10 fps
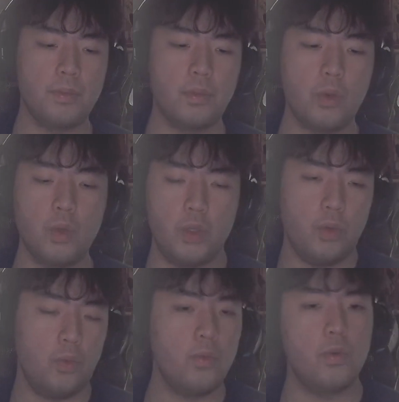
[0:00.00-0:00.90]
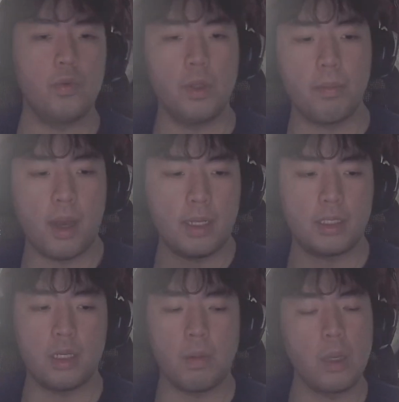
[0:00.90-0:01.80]
would you mind
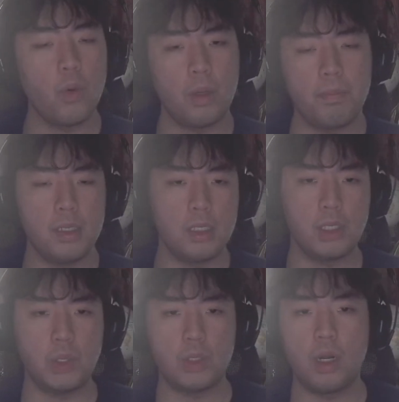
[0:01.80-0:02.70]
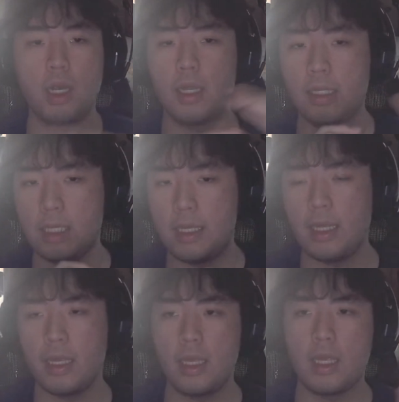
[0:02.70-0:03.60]
telling me what business you target? And they say,
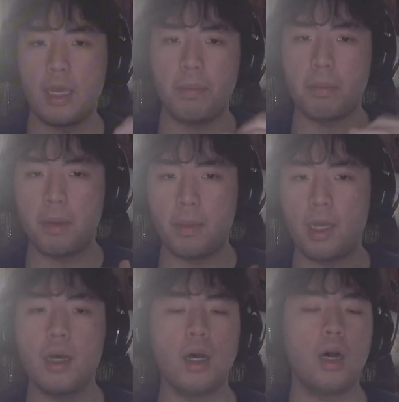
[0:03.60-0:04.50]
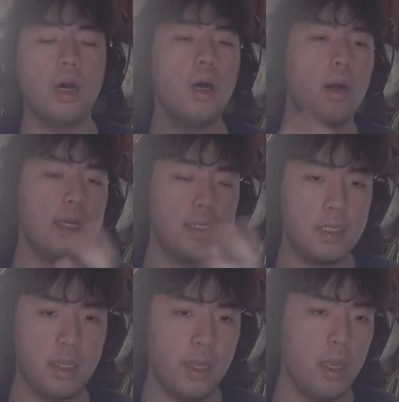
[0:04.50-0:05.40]
yeah, blah blah blah. Oh, I
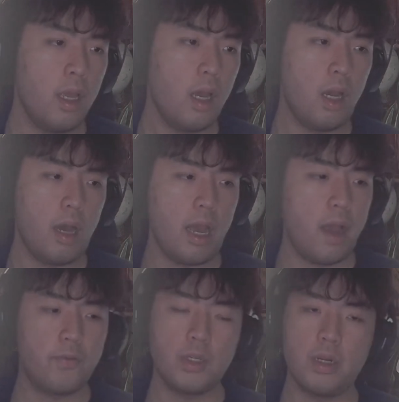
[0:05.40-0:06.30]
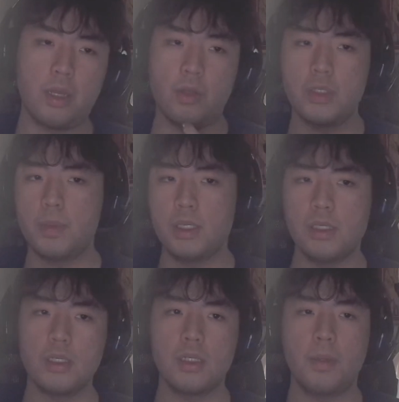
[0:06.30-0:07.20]
see. I have targeted those
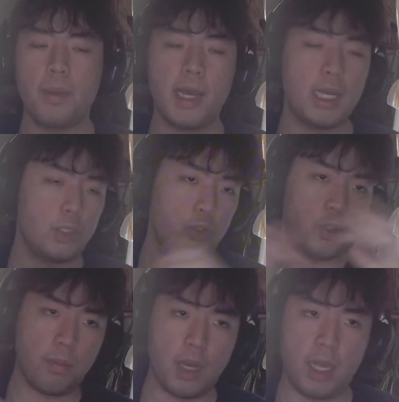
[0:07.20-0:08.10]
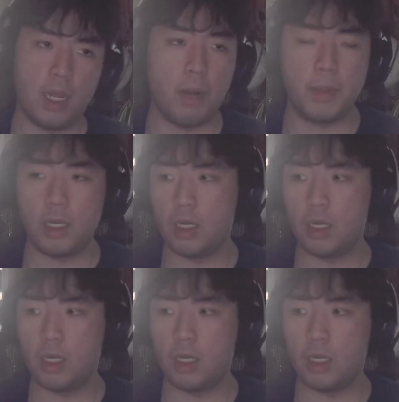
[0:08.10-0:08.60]
businesses in the past. Would you mind hopping on a